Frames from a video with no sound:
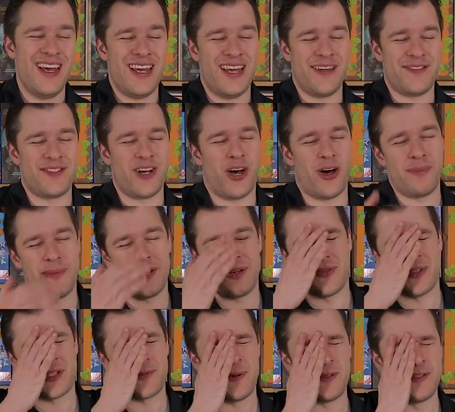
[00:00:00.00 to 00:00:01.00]
if Tom had
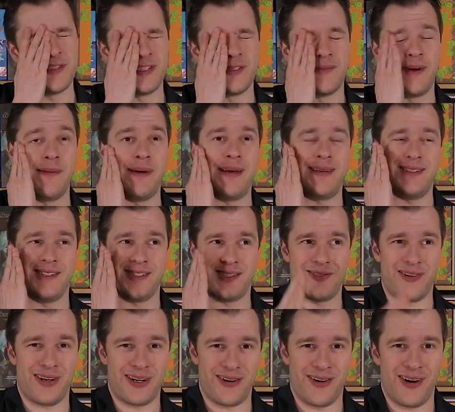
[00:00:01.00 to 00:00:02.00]
responded to my message
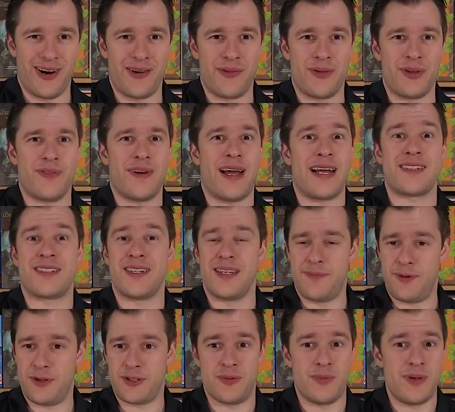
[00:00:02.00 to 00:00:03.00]
quicker, I would have
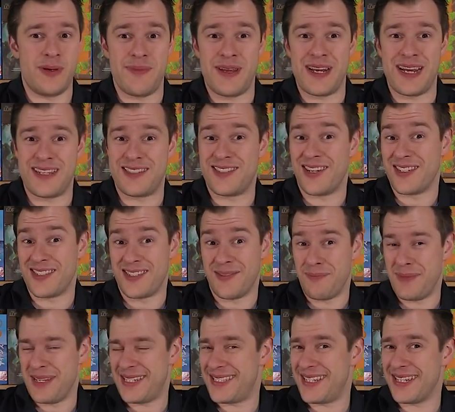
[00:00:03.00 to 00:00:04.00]
actually possibly been at
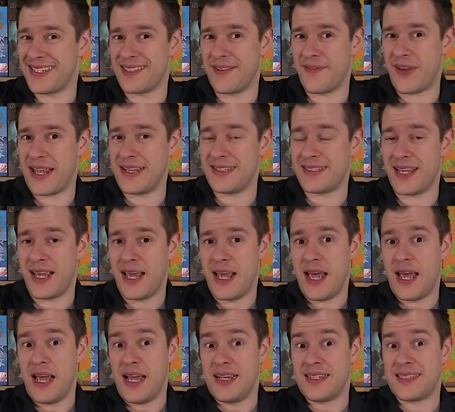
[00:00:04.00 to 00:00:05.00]
Dyson Mystics event.
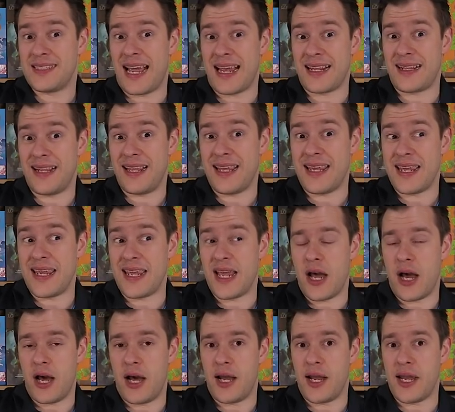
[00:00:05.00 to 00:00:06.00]
Sadly,
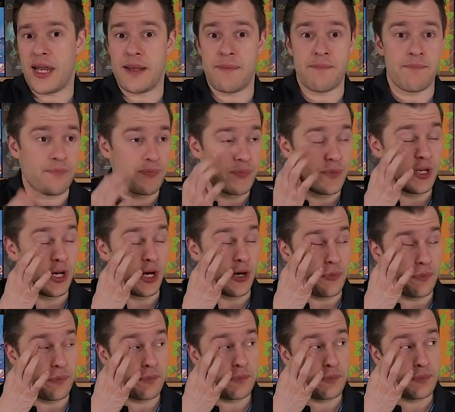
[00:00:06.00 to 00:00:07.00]
I
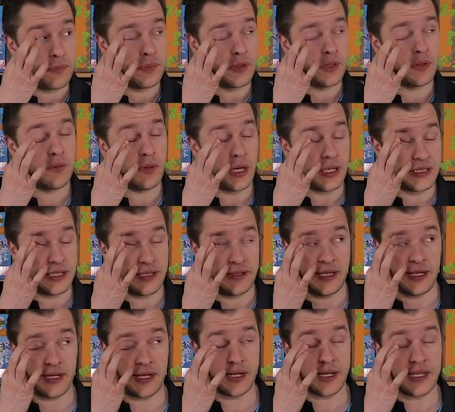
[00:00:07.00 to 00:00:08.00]
didn't
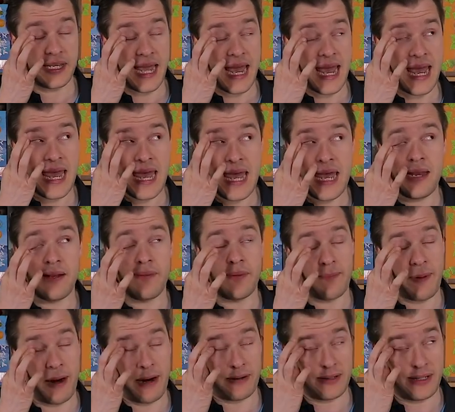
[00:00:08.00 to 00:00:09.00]
think I could get in.
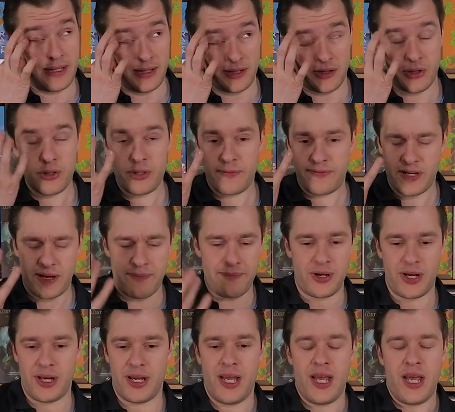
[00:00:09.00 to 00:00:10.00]
Apparently, I could have done,
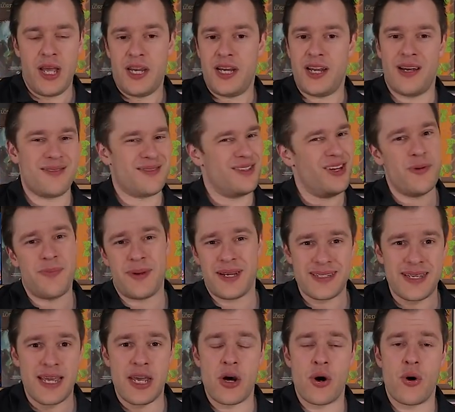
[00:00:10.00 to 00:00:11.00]
but, you know, it's no
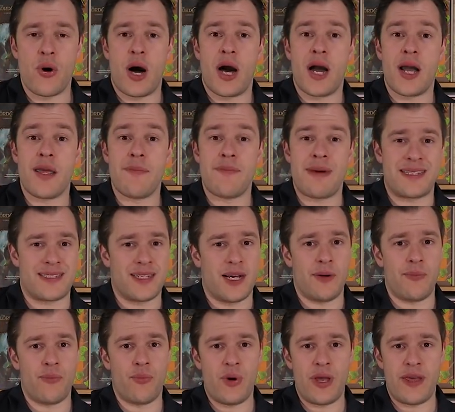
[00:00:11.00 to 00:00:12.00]
big deal. I met
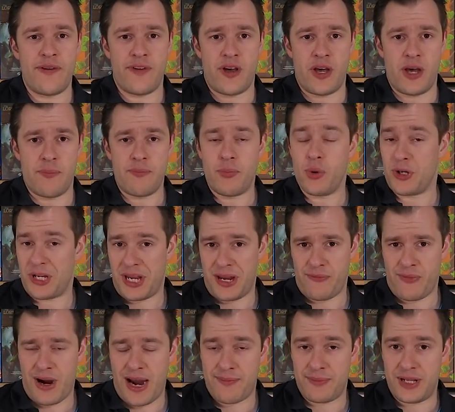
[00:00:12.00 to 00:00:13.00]
up with Board
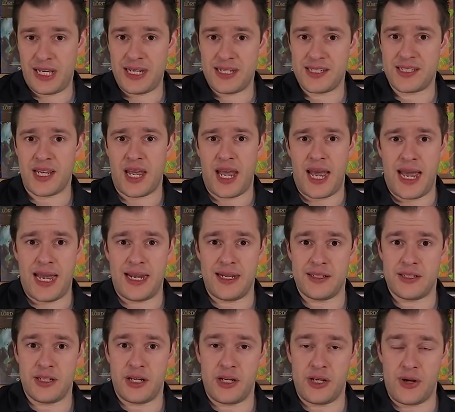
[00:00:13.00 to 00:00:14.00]
Game Ramblings
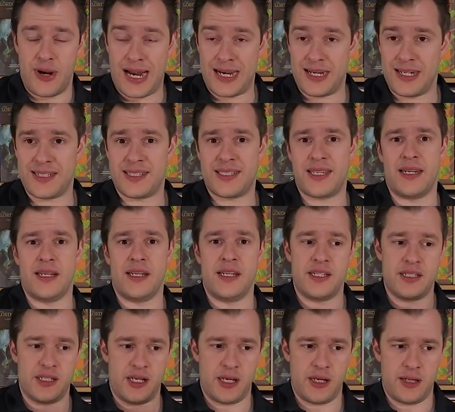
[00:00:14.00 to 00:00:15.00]
and Johannes and
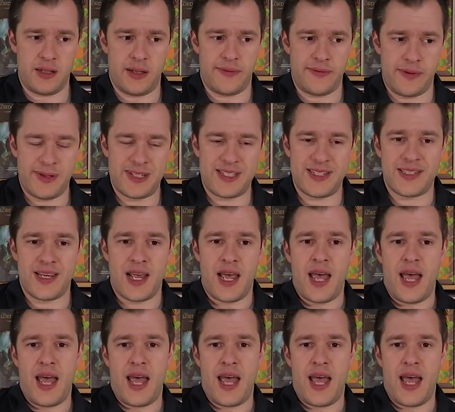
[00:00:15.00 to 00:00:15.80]
his lovely missus,